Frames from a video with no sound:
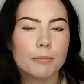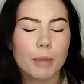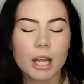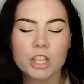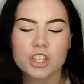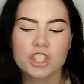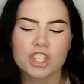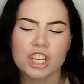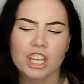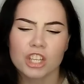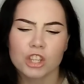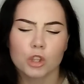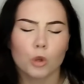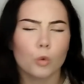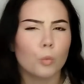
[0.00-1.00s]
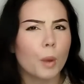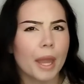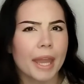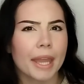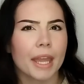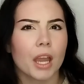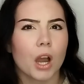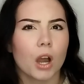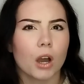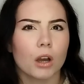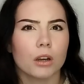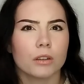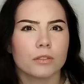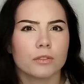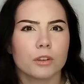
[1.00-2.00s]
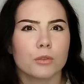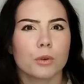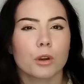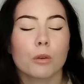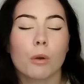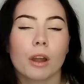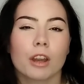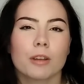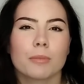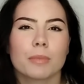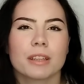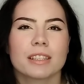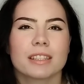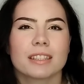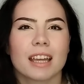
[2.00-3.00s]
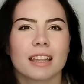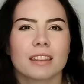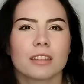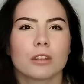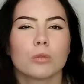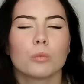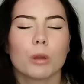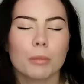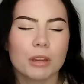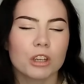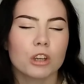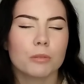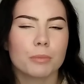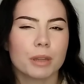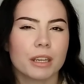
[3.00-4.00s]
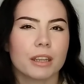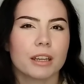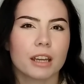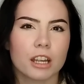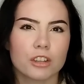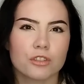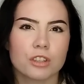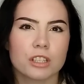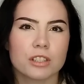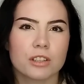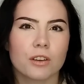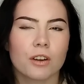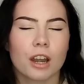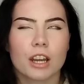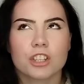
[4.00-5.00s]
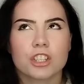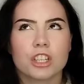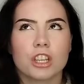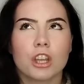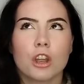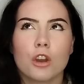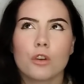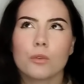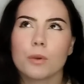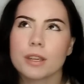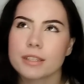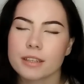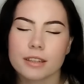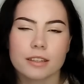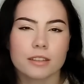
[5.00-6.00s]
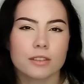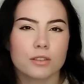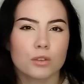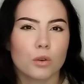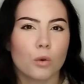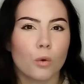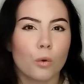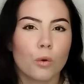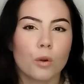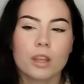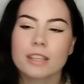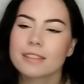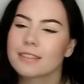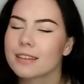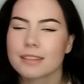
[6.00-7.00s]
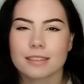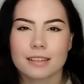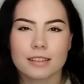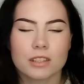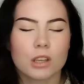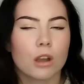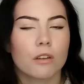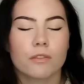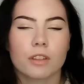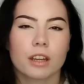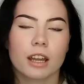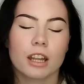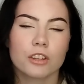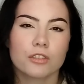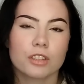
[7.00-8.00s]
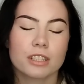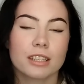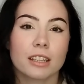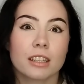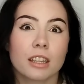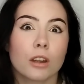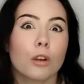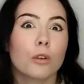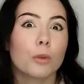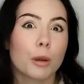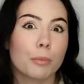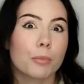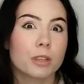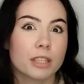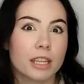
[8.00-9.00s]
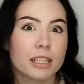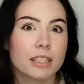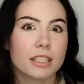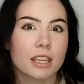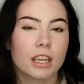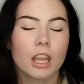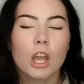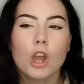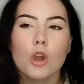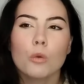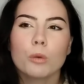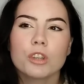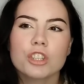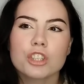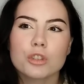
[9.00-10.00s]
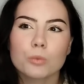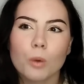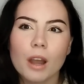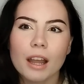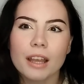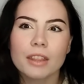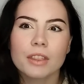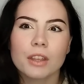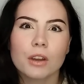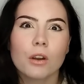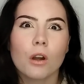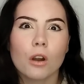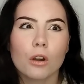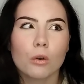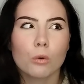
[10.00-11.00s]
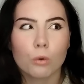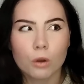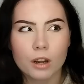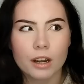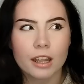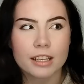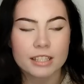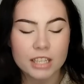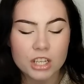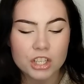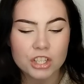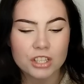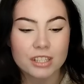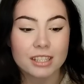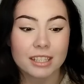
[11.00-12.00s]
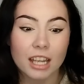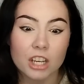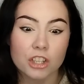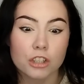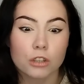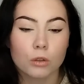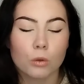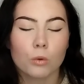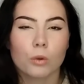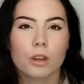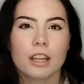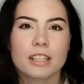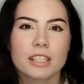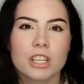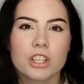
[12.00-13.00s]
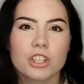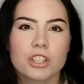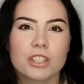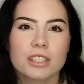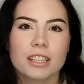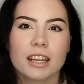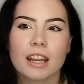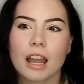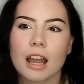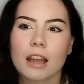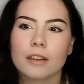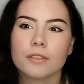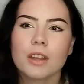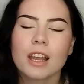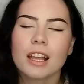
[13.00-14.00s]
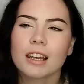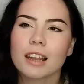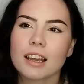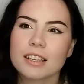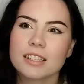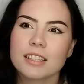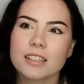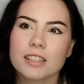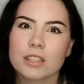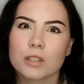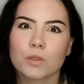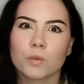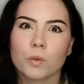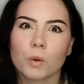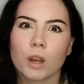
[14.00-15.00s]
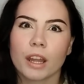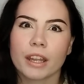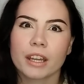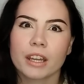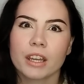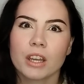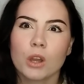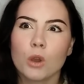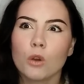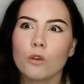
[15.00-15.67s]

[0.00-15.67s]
much in the way of requirements that the women competing countries are actually residents or citizens of the countries that they are representing, which is why there are organizations, national organizations, that have licenses for like